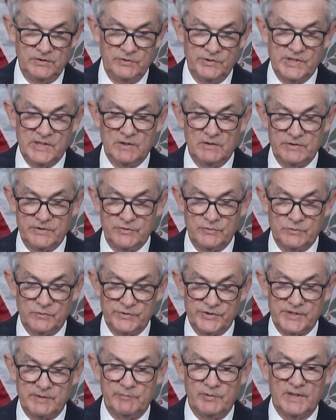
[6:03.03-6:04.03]
using our
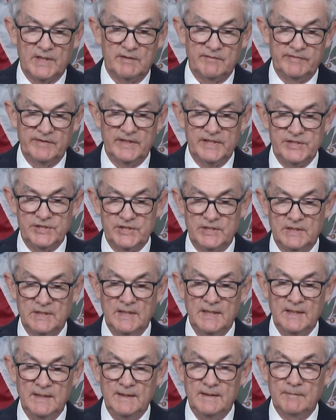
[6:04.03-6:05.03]
tools to bring inflation
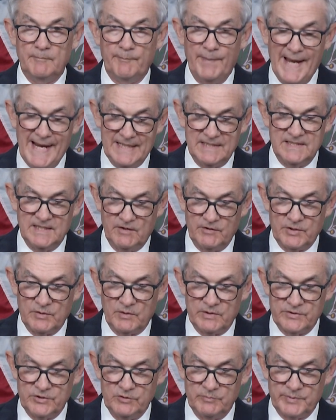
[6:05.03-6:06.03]
back down to
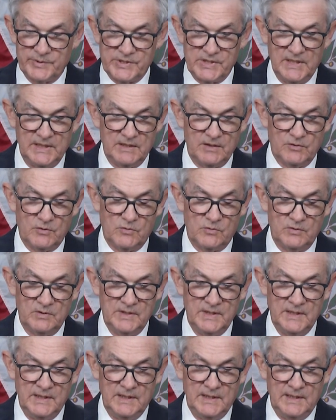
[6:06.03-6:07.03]
our two percent goal
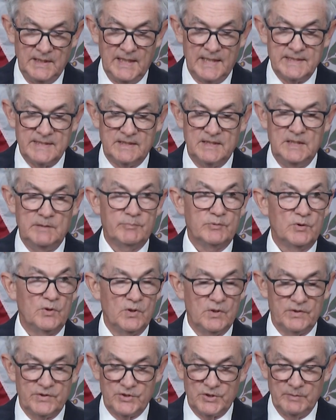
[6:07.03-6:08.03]
and to keep
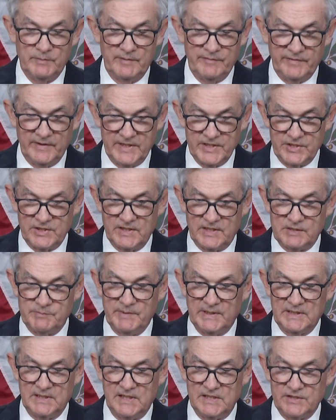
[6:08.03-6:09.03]
longer-term inflation
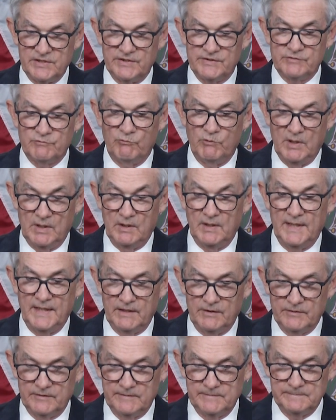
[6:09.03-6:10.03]
expectations well
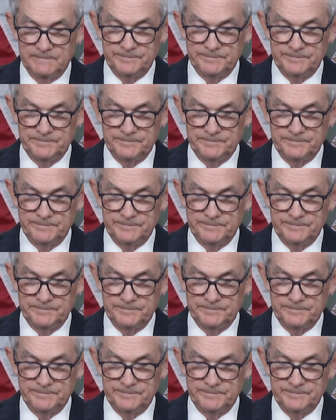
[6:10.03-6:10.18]
anchored.